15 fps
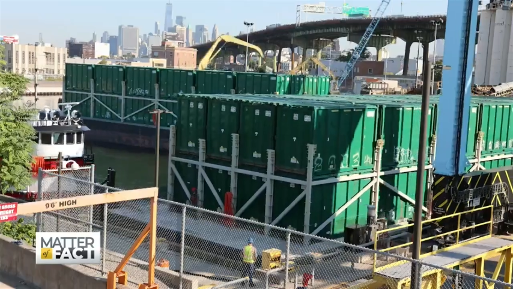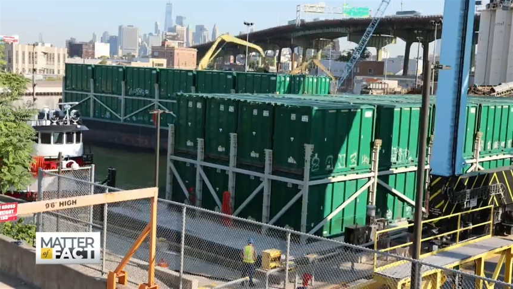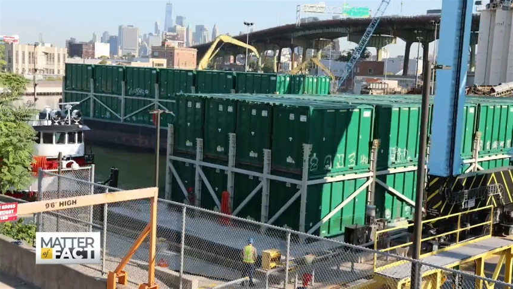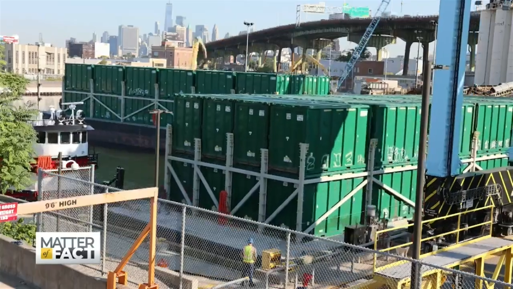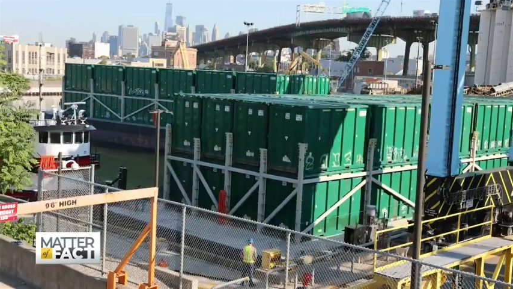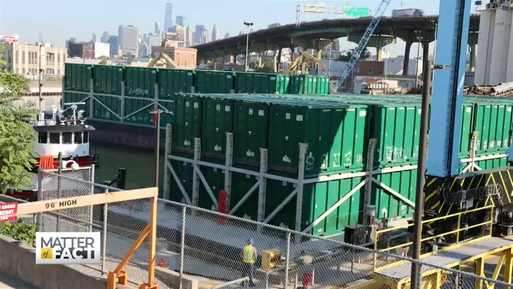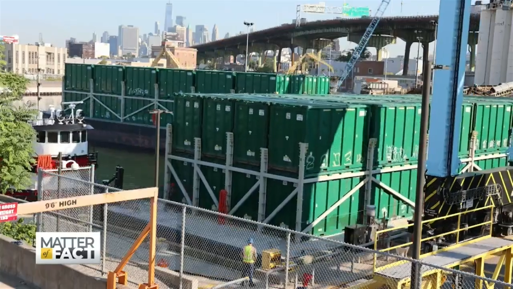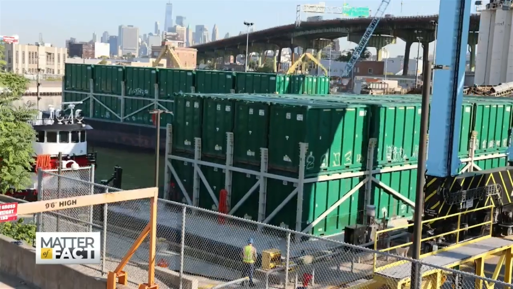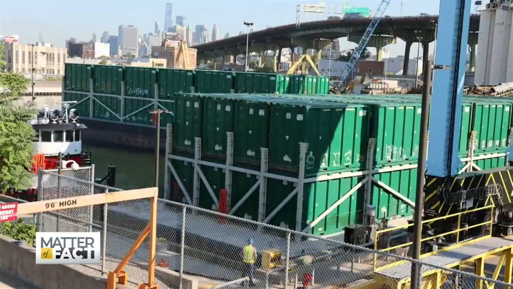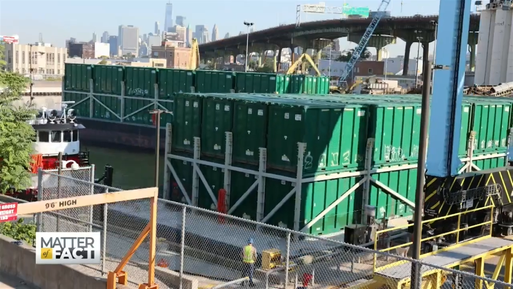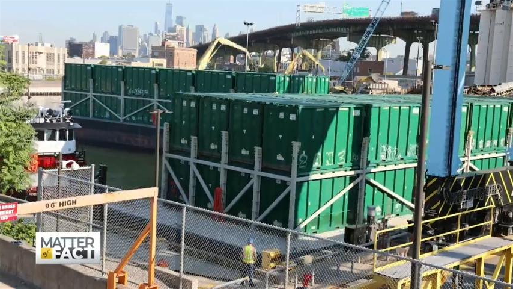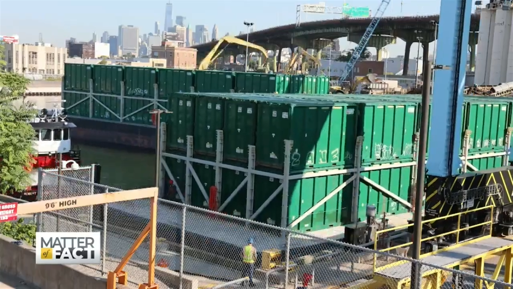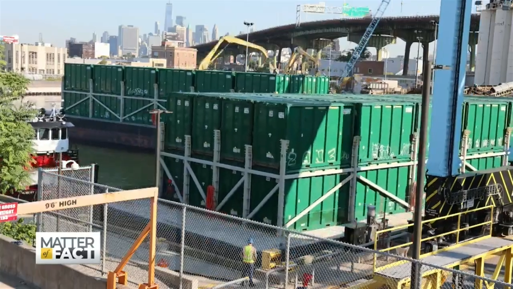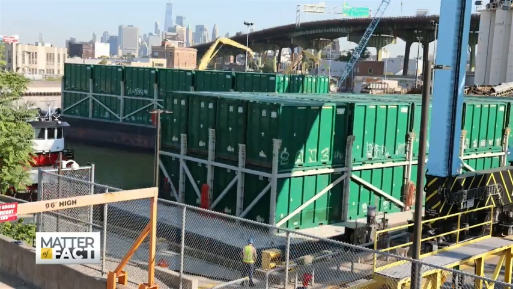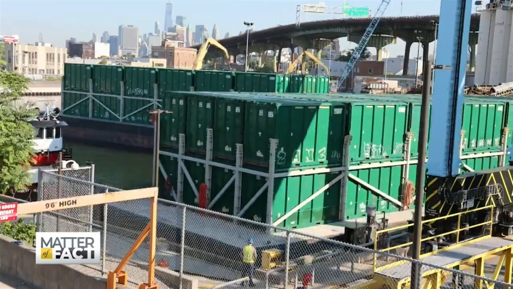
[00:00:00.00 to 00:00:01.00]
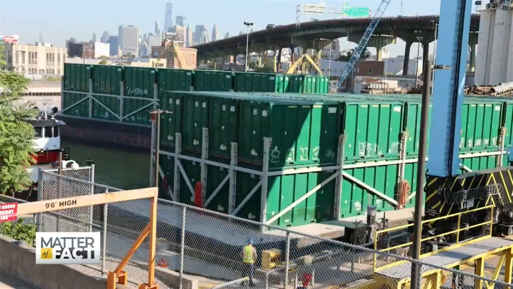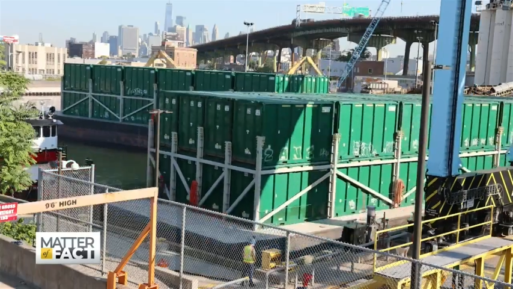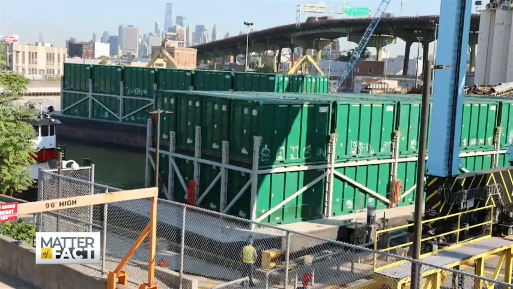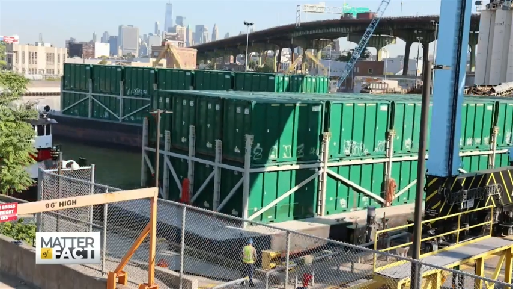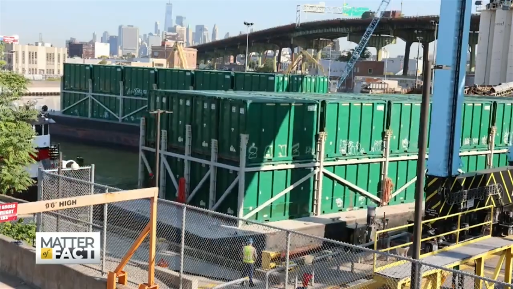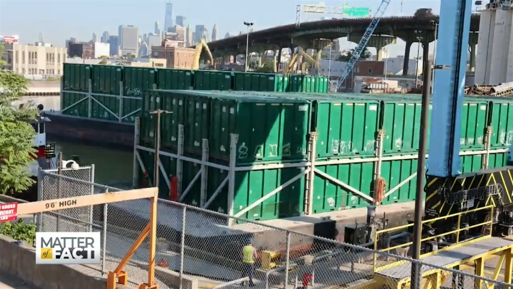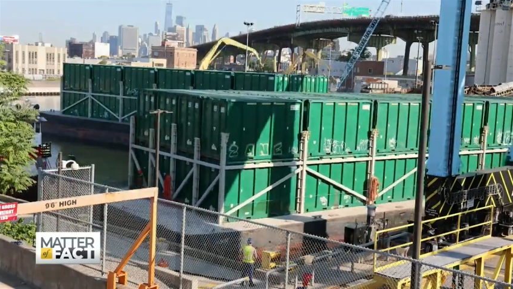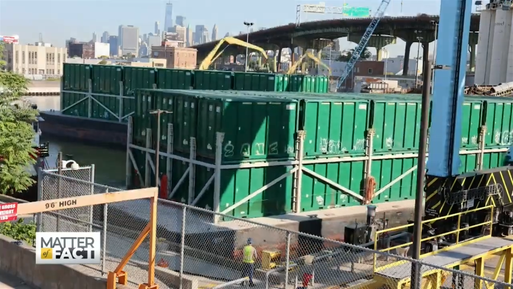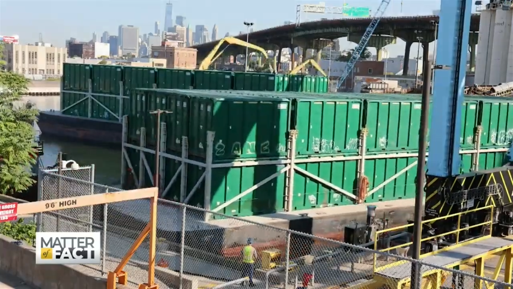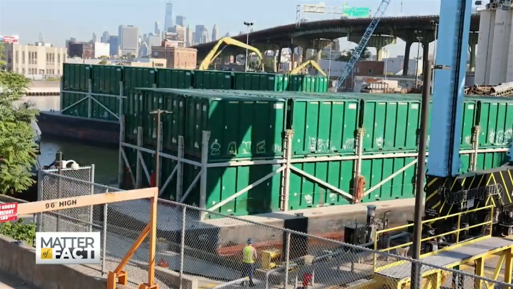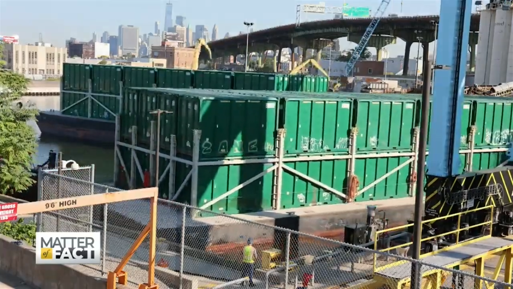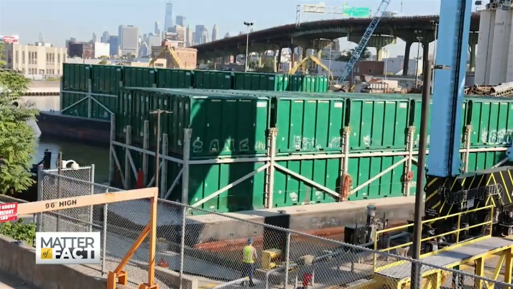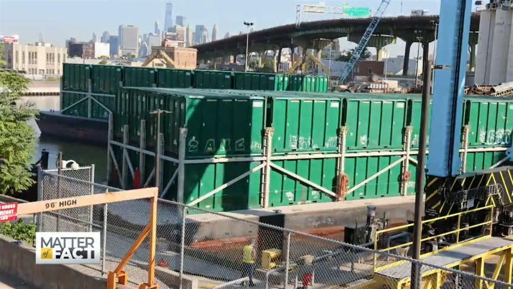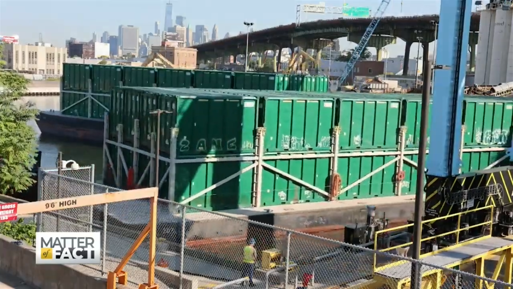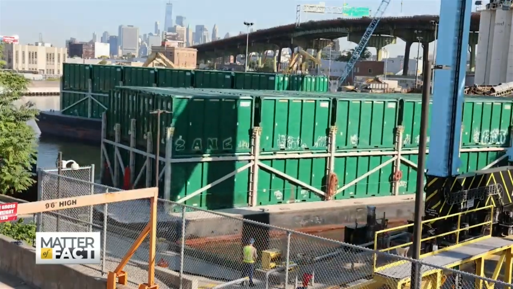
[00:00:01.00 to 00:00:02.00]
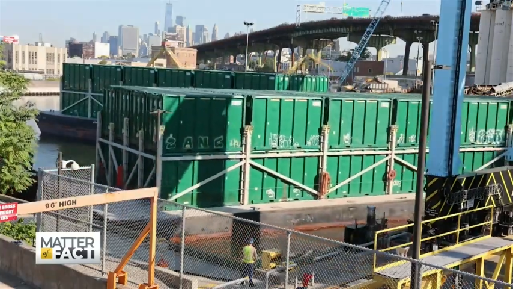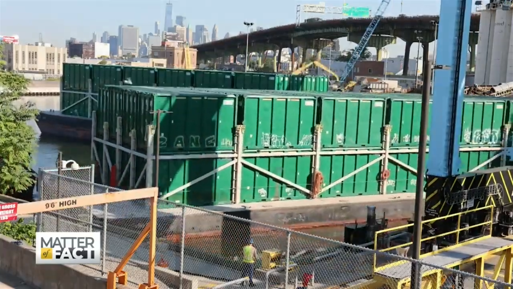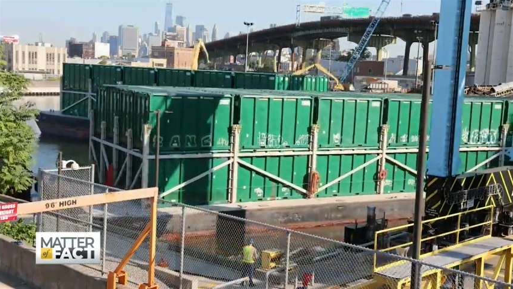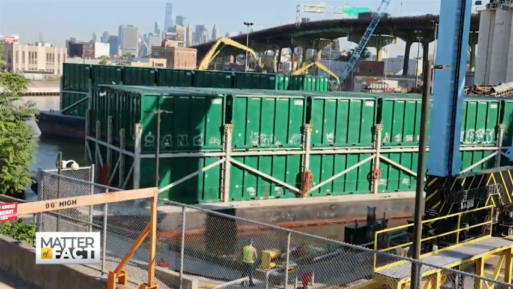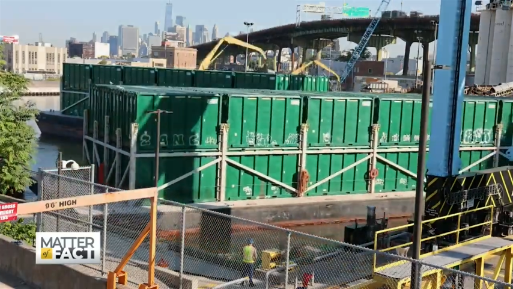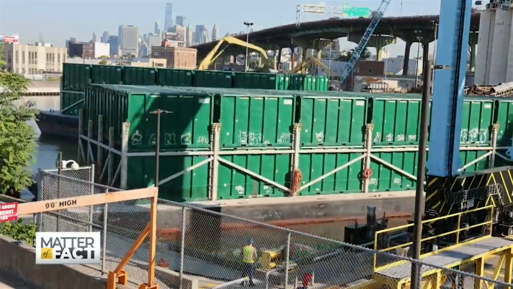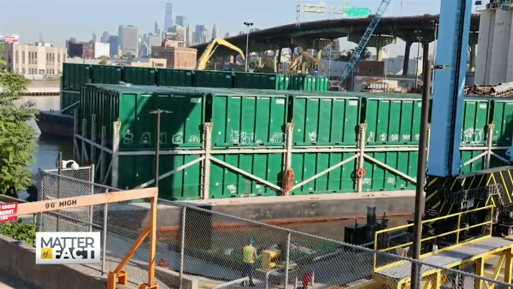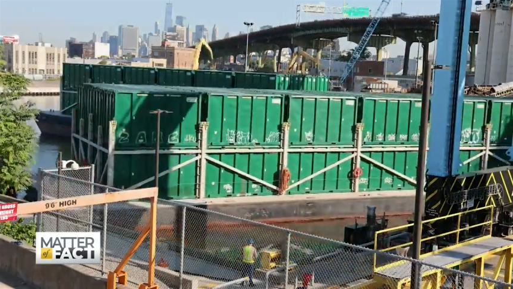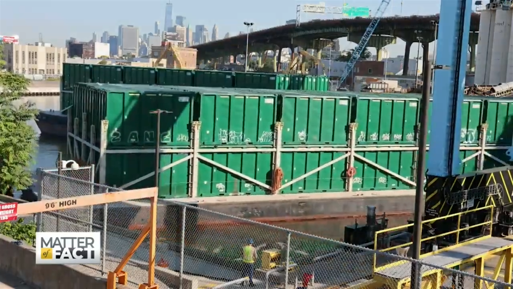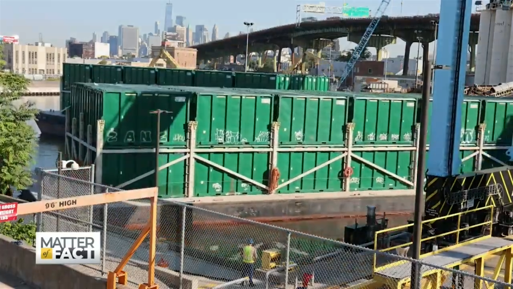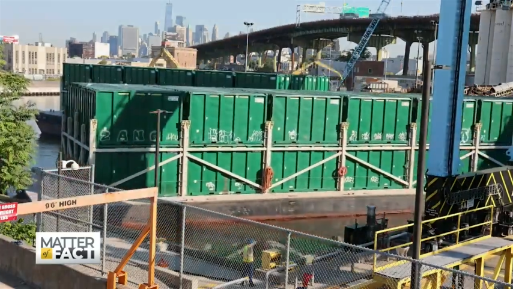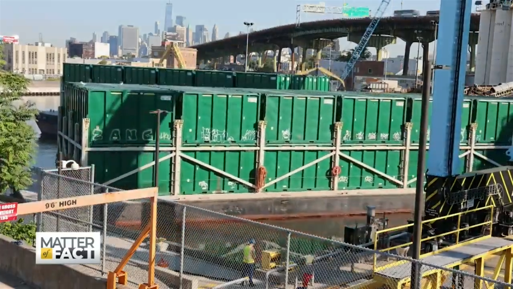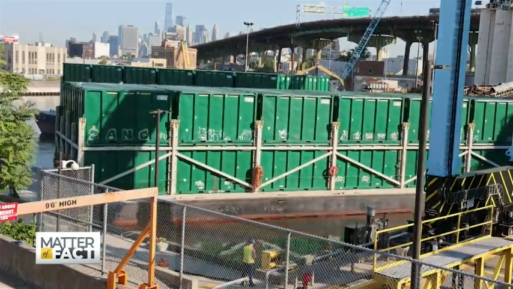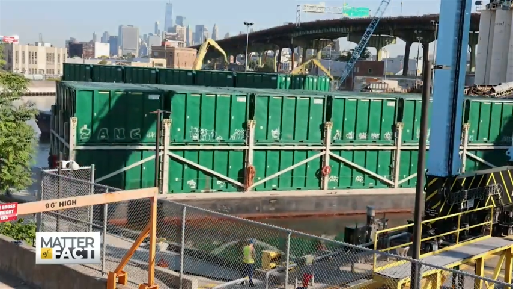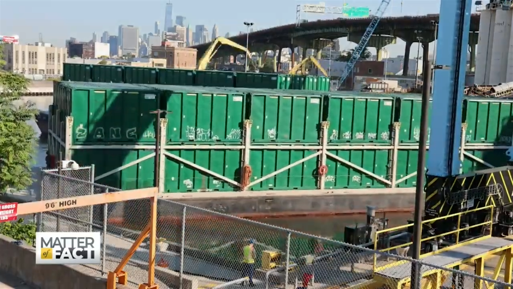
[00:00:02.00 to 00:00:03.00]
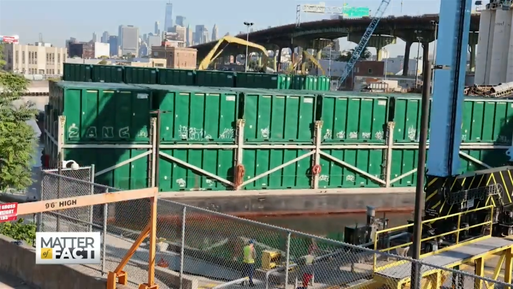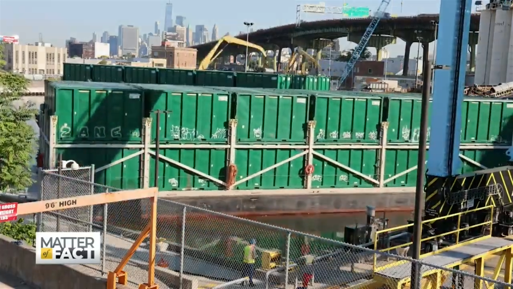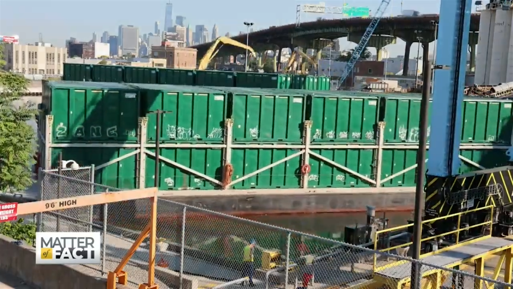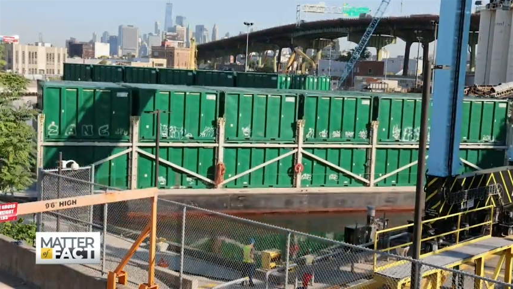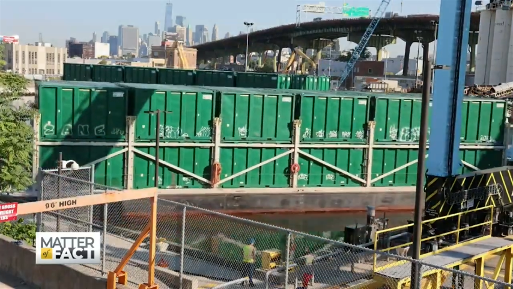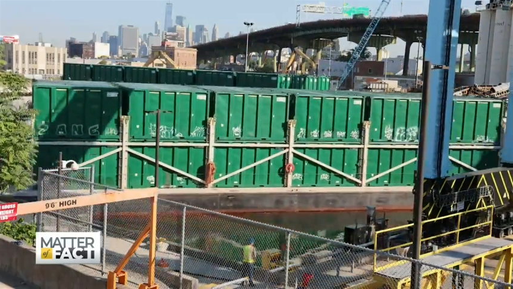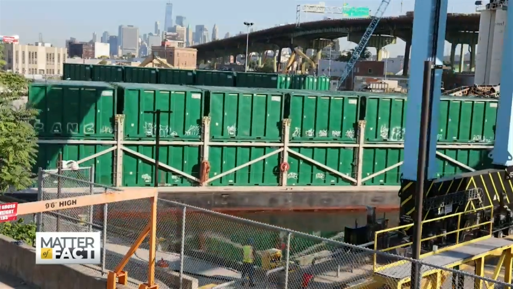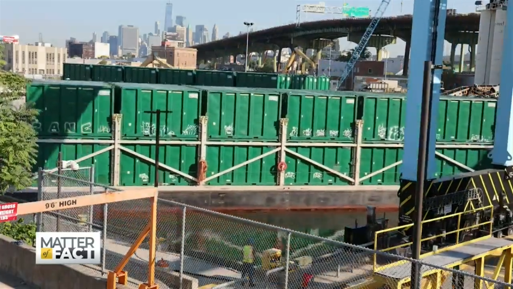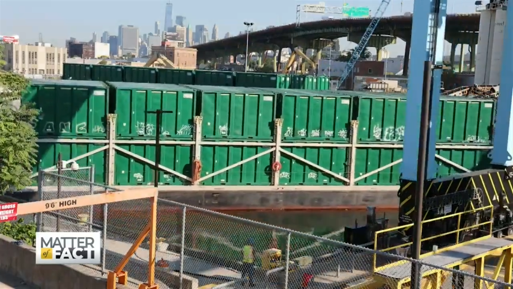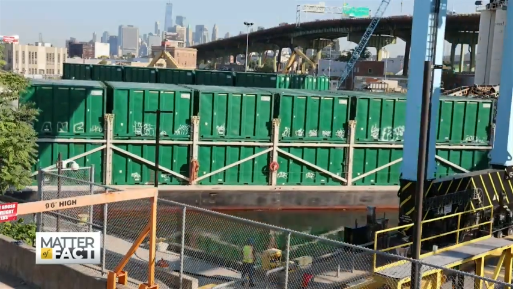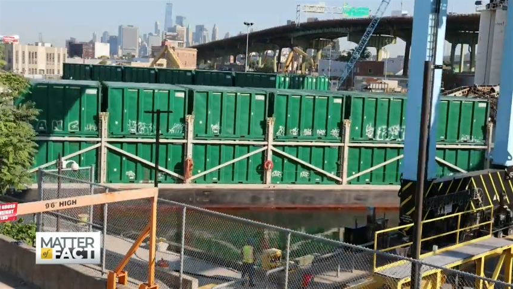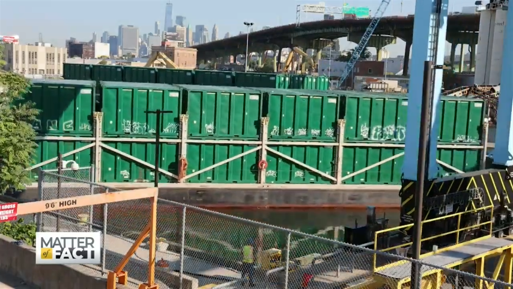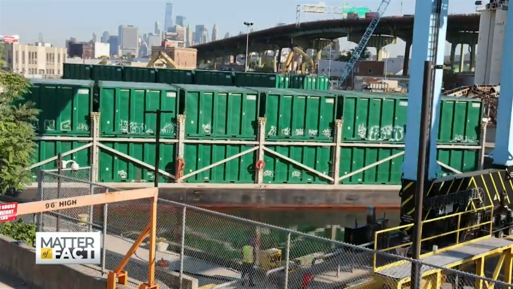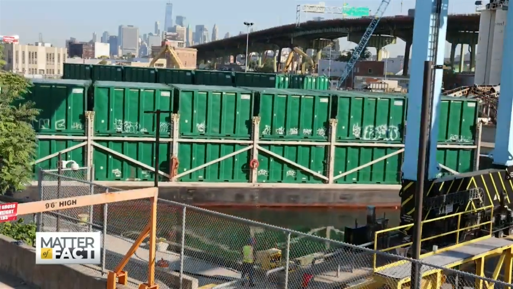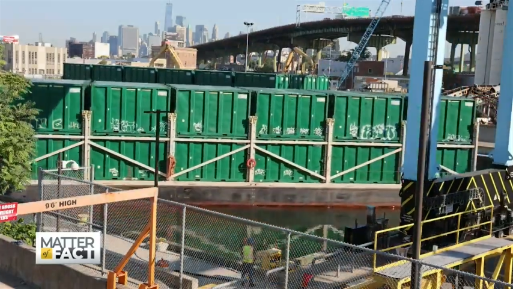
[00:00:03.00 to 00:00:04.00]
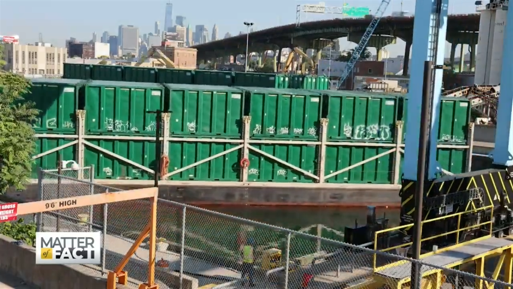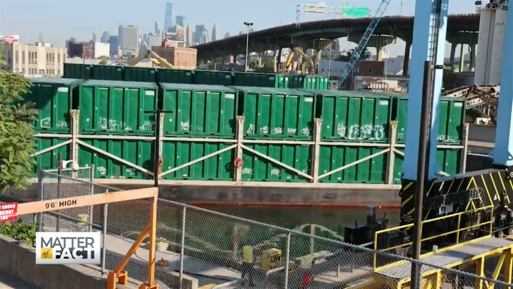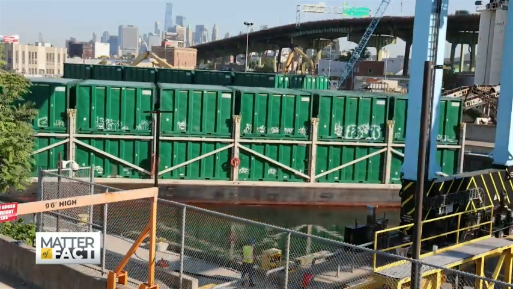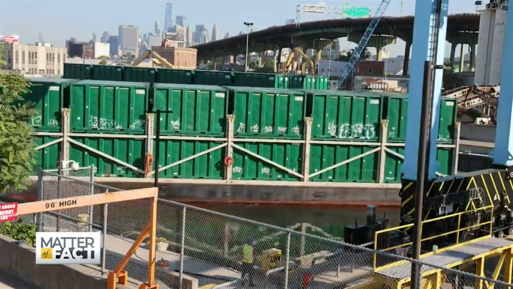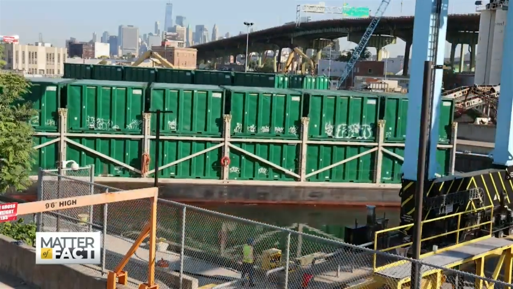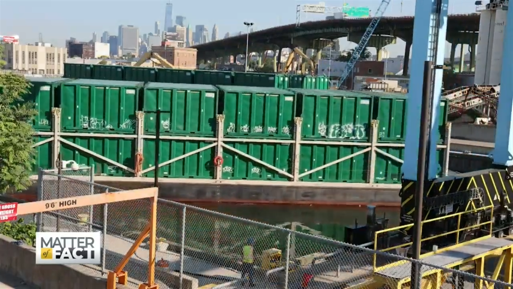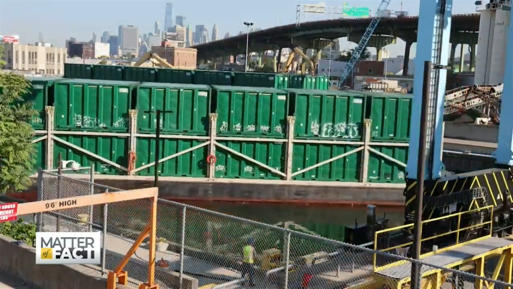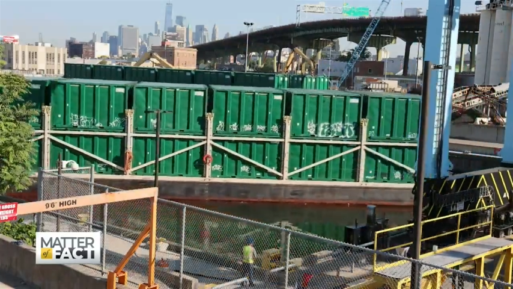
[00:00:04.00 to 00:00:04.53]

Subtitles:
(no speaker visible)